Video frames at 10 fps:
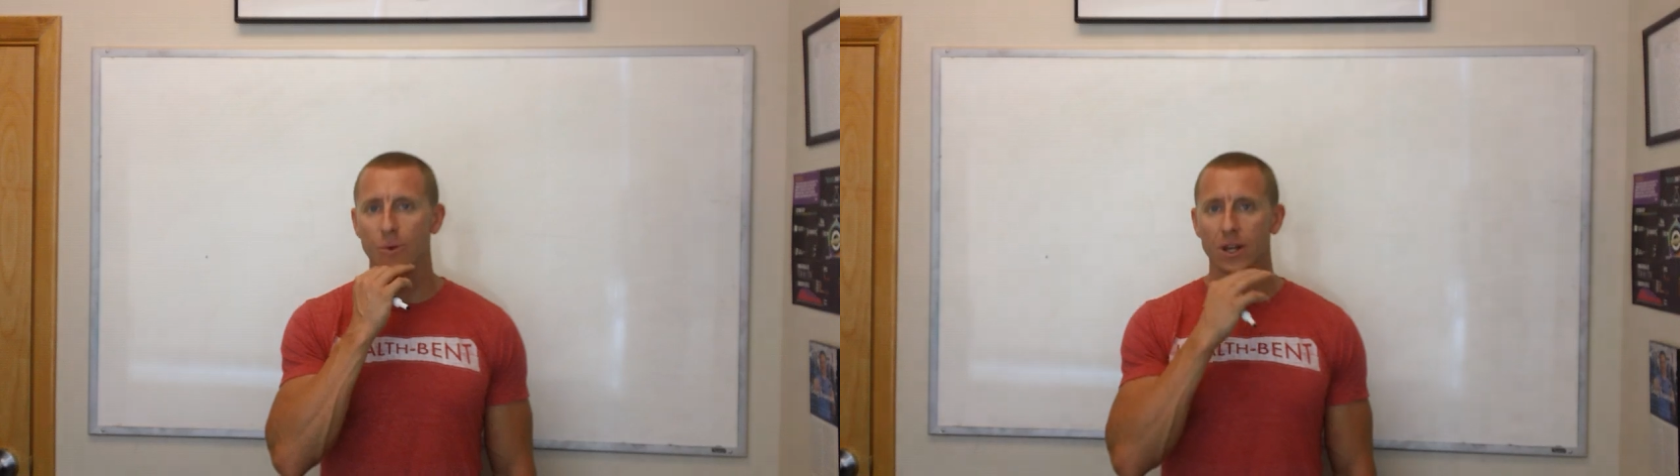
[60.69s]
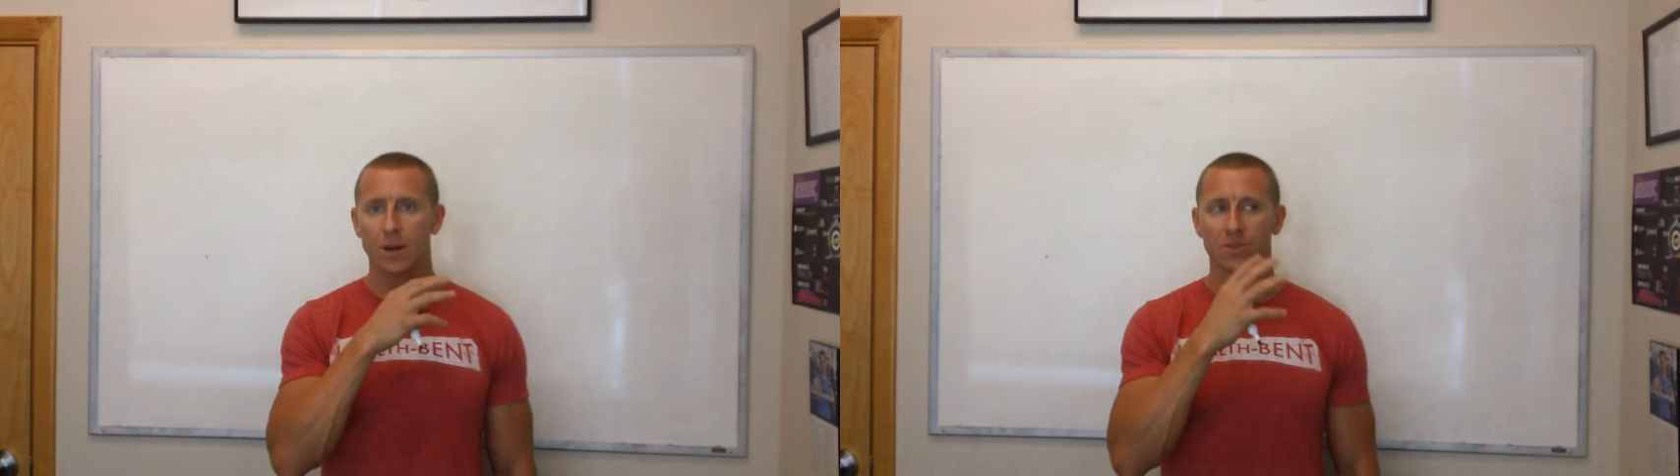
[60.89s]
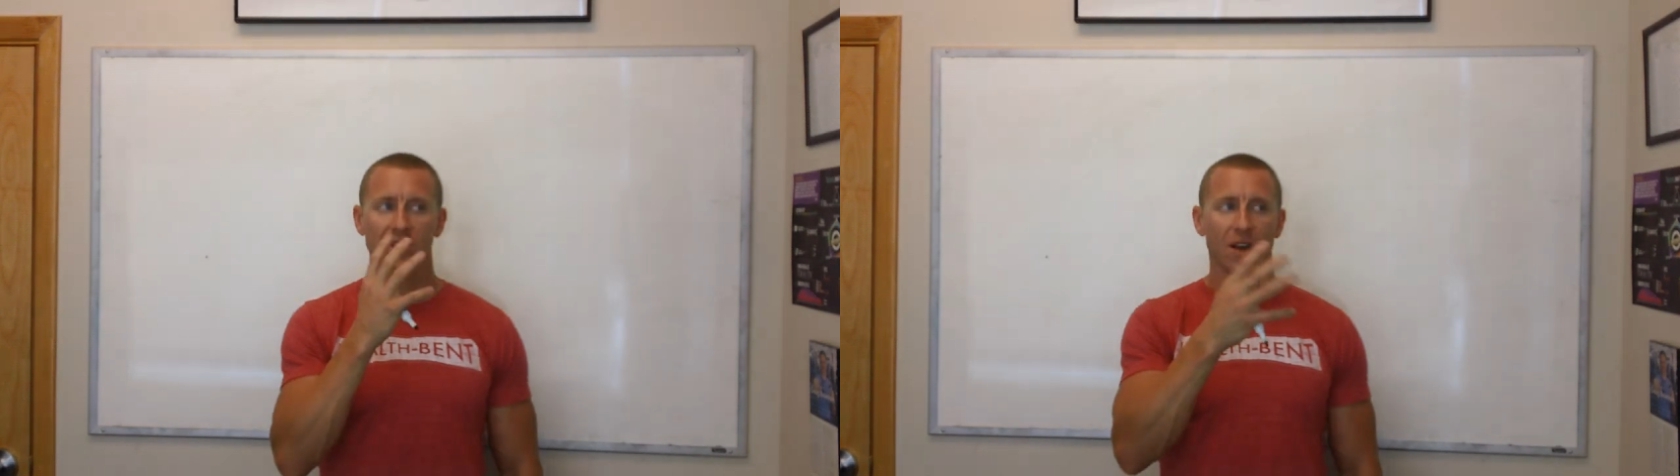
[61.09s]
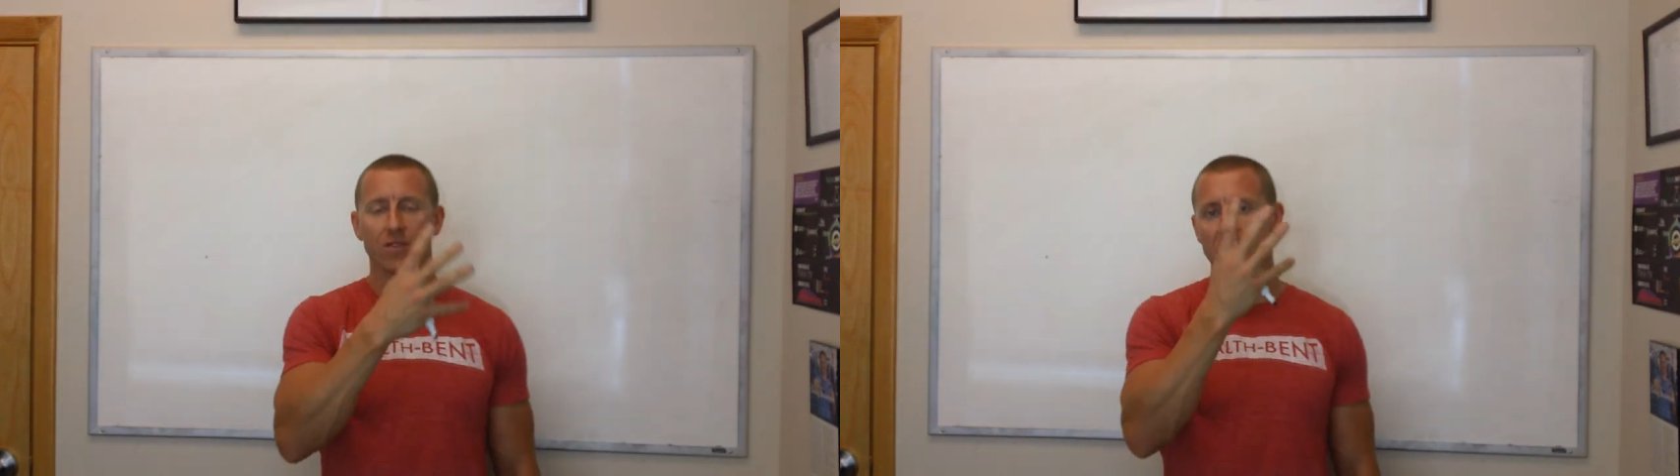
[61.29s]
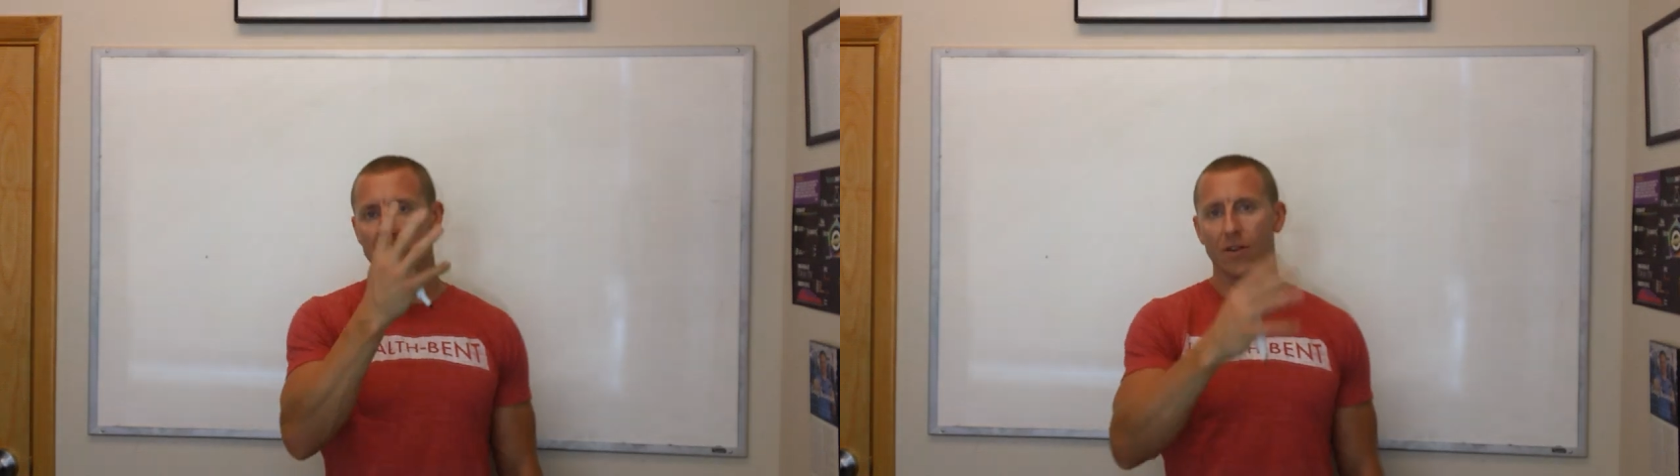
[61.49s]
we can get up to
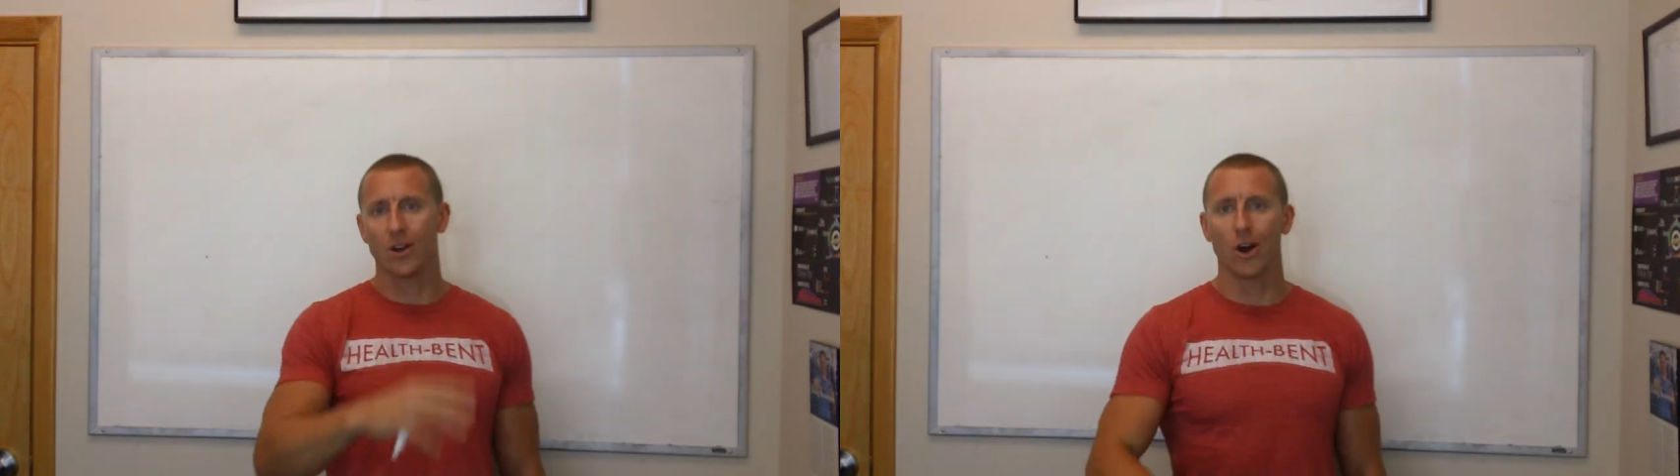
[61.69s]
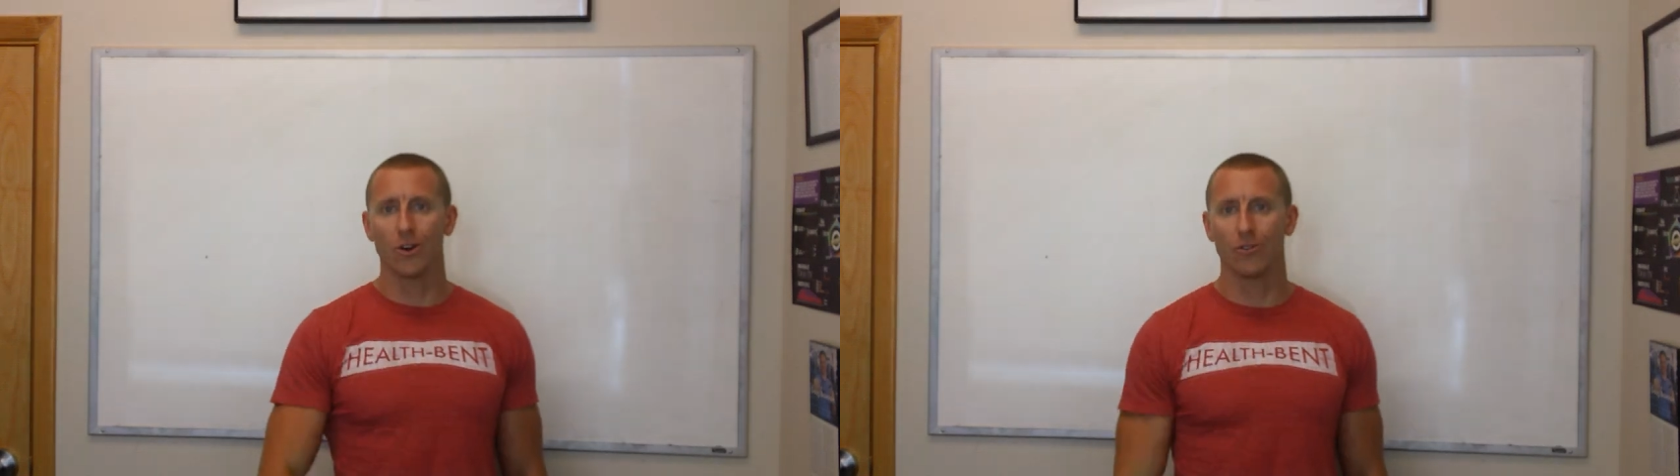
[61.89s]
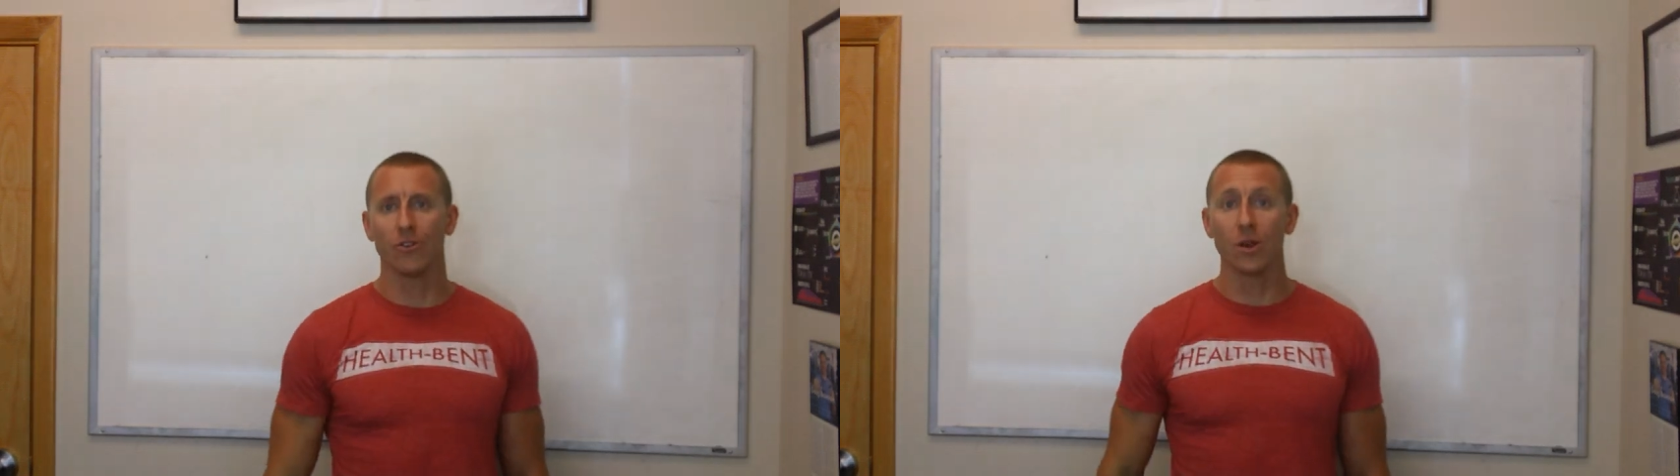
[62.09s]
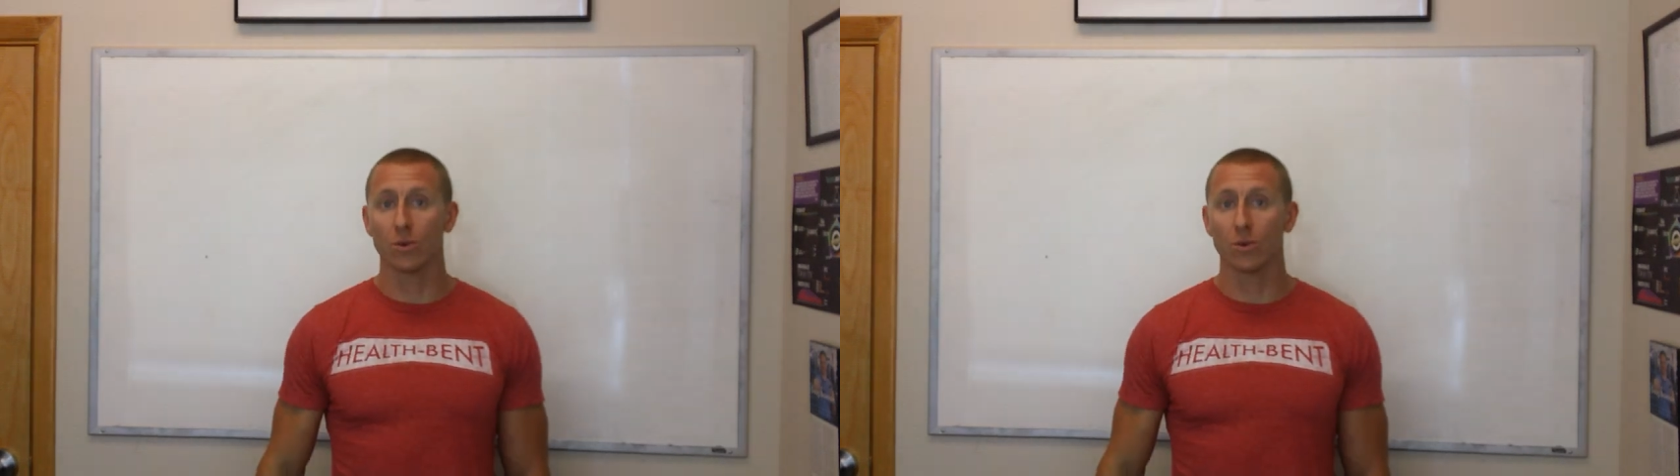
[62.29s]
7,700 feet